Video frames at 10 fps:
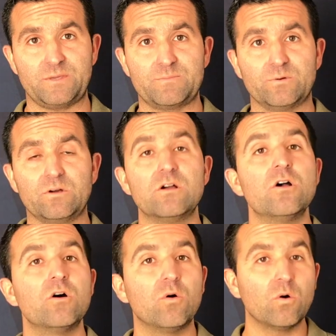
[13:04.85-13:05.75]
people,
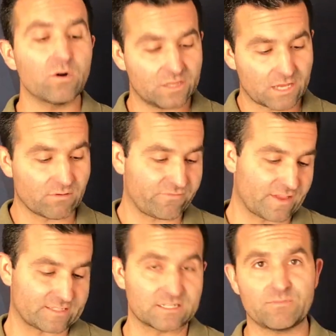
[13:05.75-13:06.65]
or do they
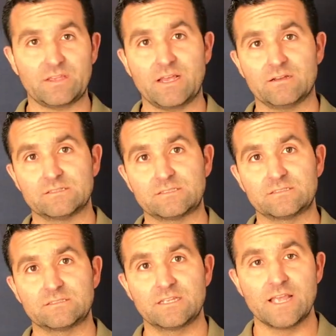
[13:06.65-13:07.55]
reflect something
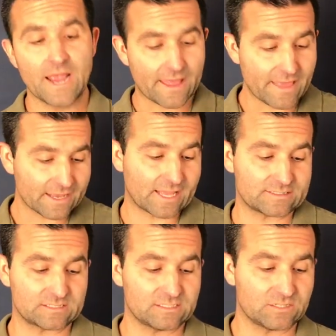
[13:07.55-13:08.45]
else? And that
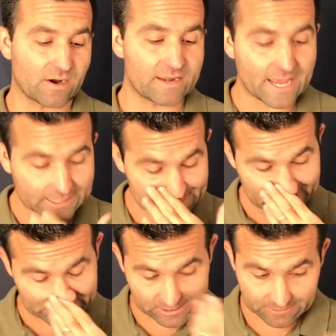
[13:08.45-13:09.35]
gets us into our next
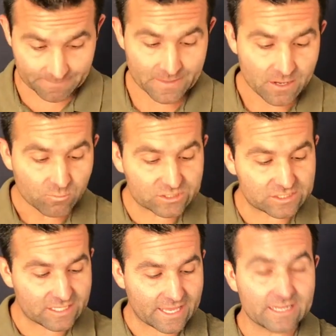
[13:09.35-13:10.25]
section, which
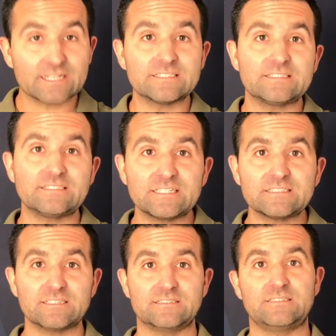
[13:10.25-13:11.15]
is the
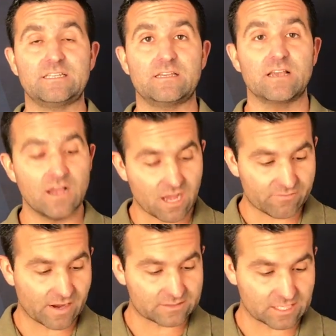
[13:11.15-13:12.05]
inconsistency
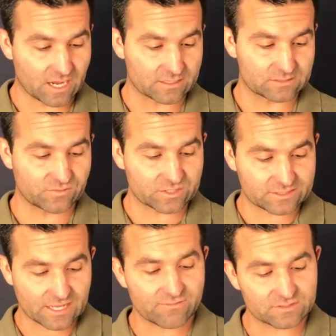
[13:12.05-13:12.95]
of our tongues. Verse
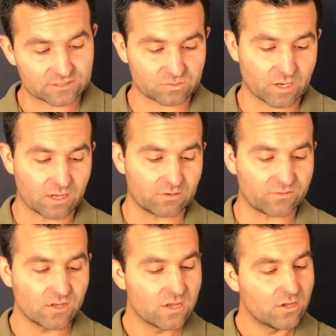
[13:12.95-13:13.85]
7 to 12.